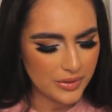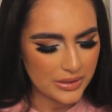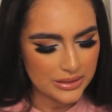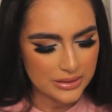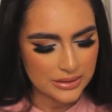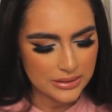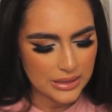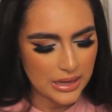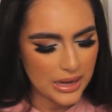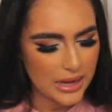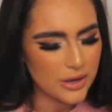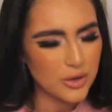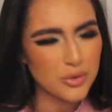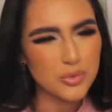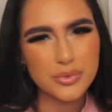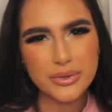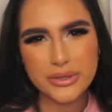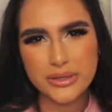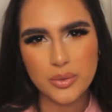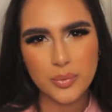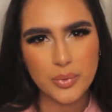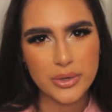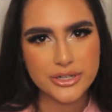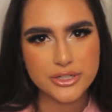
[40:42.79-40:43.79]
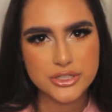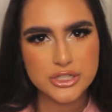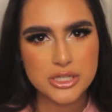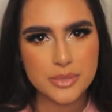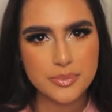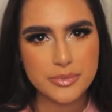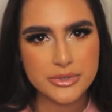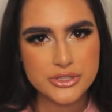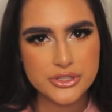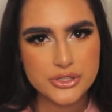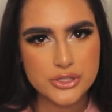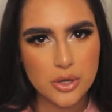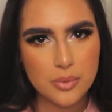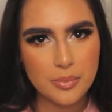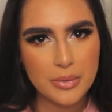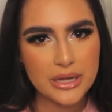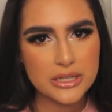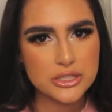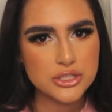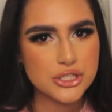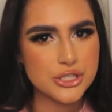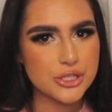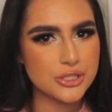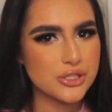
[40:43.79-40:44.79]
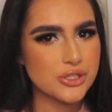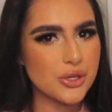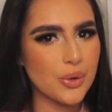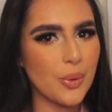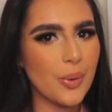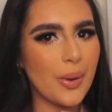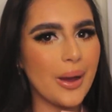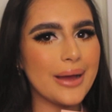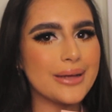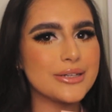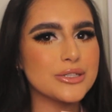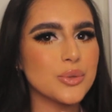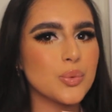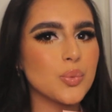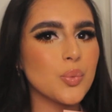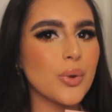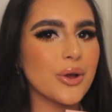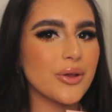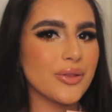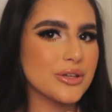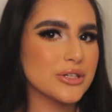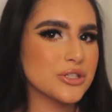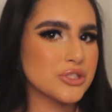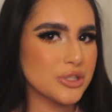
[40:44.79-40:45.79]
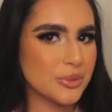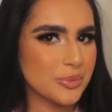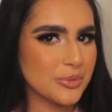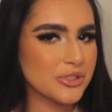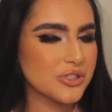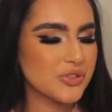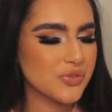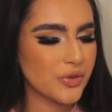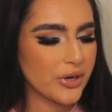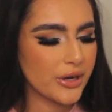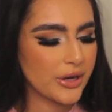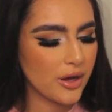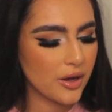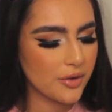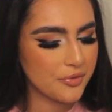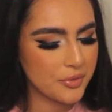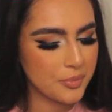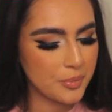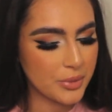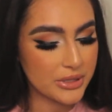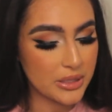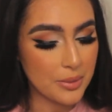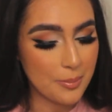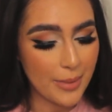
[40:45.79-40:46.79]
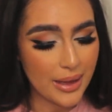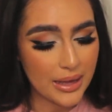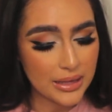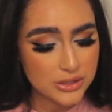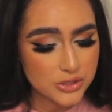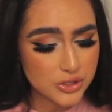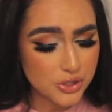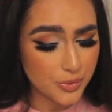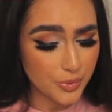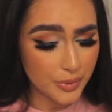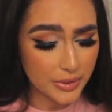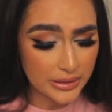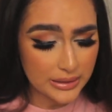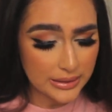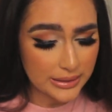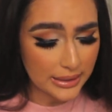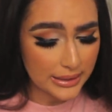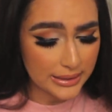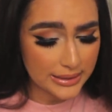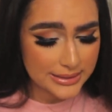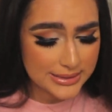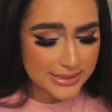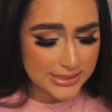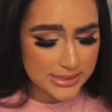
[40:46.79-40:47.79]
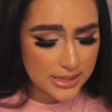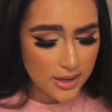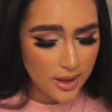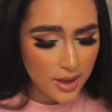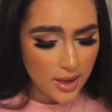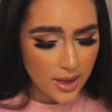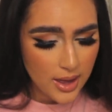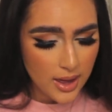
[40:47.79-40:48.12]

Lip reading: and I don't really wear shimmers so much, so I don't wear the shimmers very often, but the mattes are really nice.